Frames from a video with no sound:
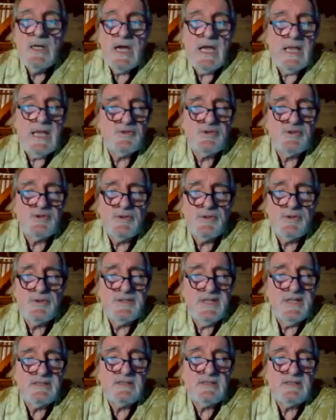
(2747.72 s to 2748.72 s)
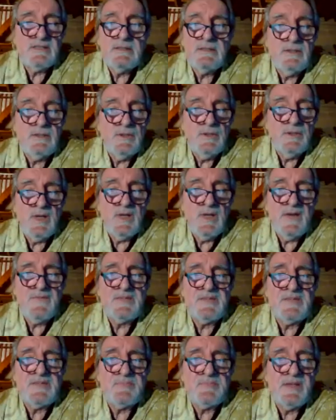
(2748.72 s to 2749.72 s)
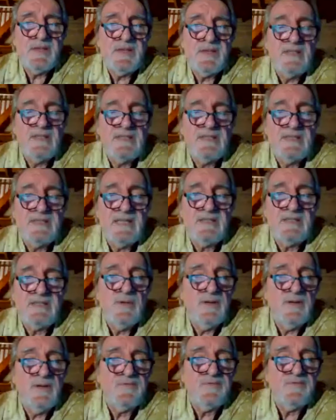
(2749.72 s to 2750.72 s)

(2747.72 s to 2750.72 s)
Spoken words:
I am sure that you have experienced that.